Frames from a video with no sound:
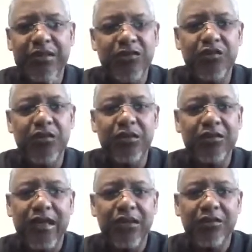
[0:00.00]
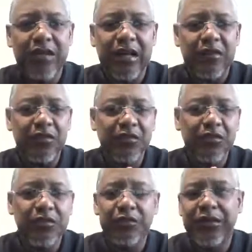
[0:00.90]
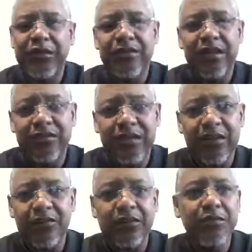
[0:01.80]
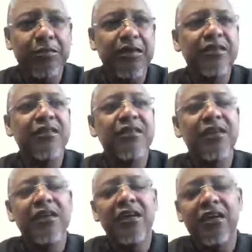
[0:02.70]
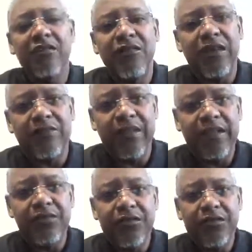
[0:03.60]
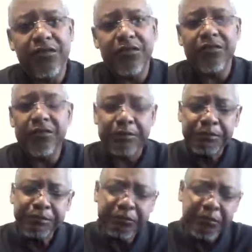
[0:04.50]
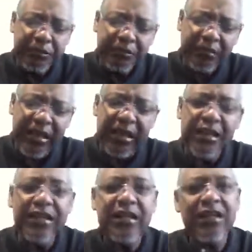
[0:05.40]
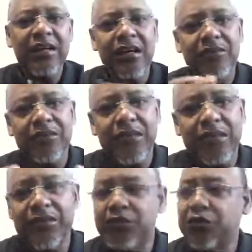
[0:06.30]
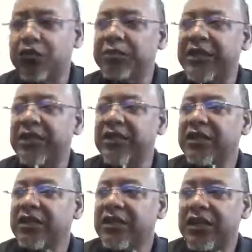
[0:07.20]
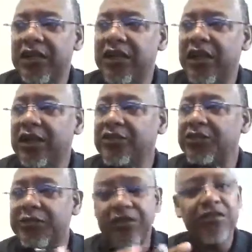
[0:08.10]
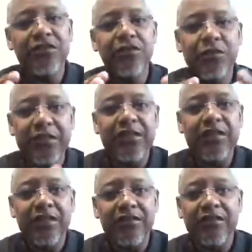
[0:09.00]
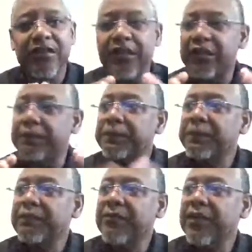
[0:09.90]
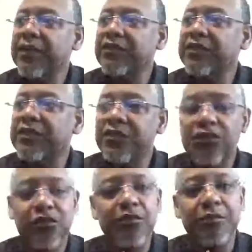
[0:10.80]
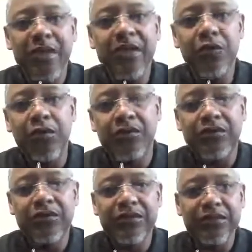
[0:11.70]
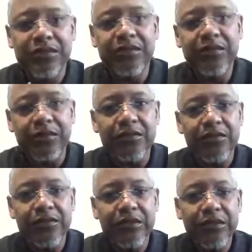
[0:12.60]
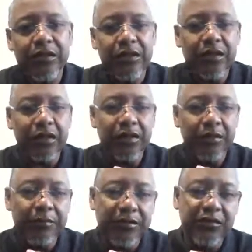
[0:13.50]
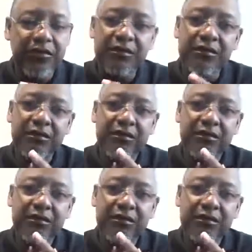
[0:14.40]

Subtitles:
$200,000 or $250,000 instrument of life insurance. And I was taking it to him, and I just mentioned it to him again. I said, hey, you may want to consider this